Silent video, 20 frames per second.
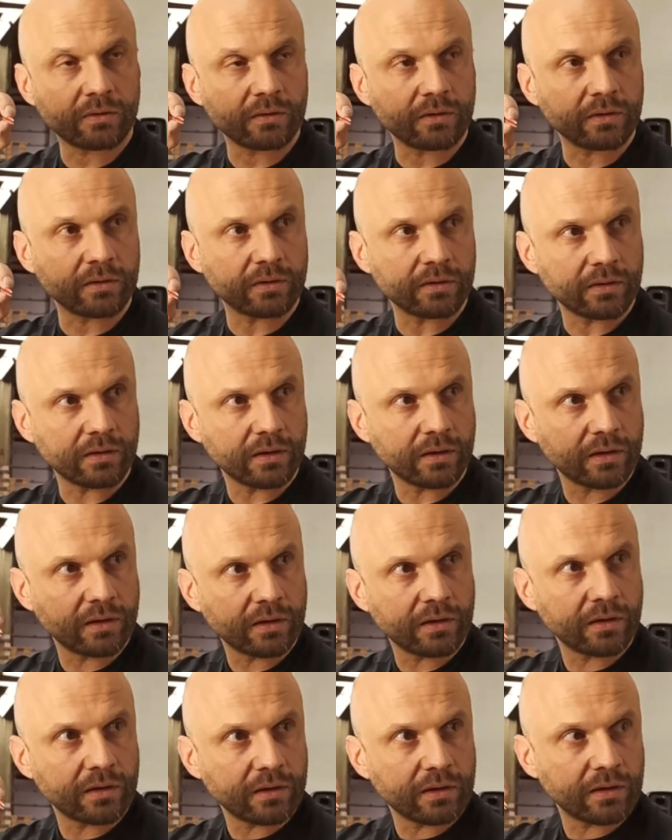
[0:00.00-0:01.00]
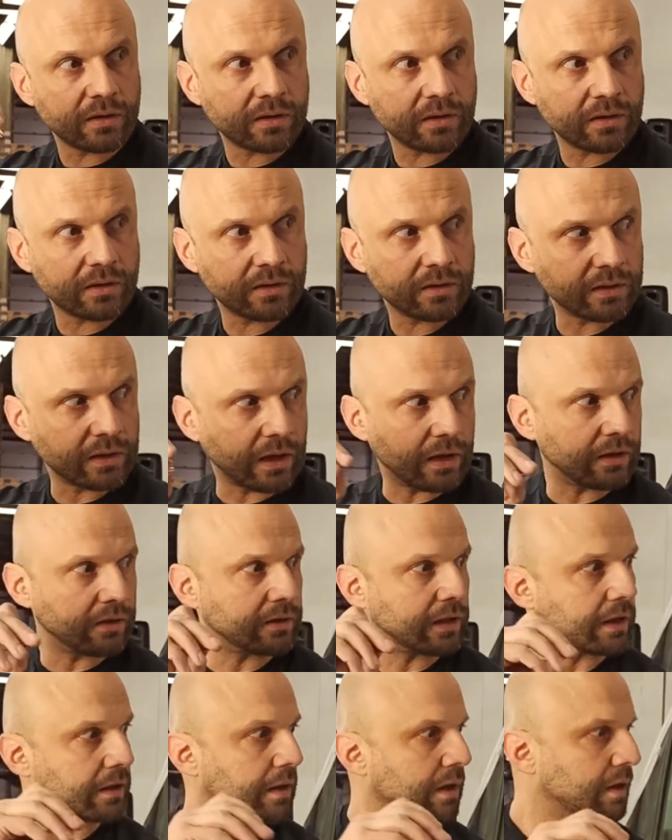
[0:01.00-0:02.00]
or Oh, okay. Yeah,
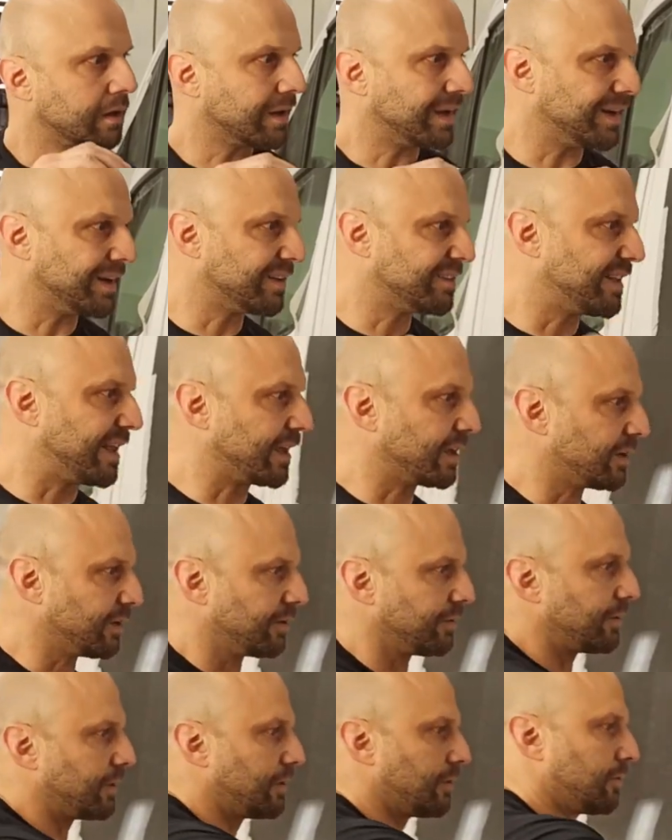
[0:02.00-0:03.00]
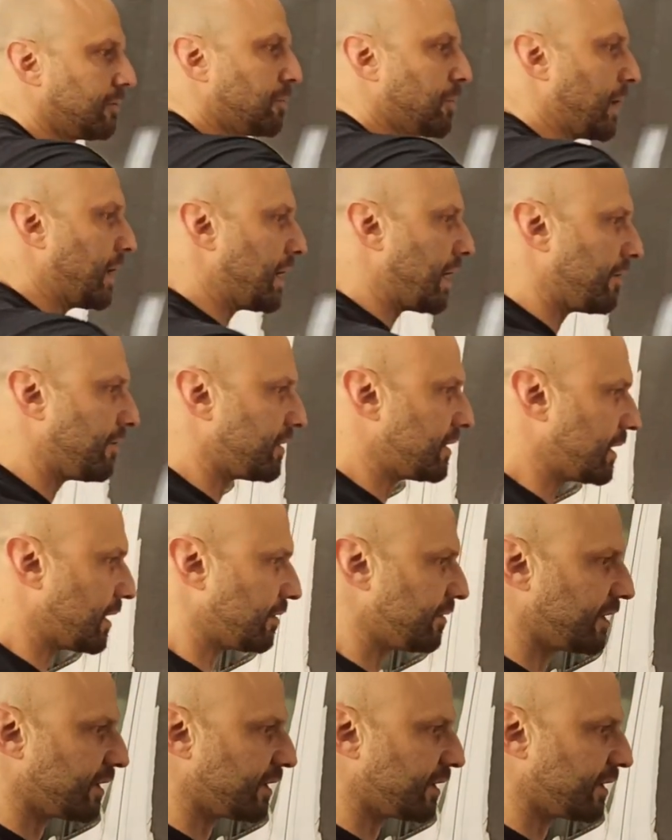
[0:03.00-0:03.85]
like, and, it's like you, you sprayed everything on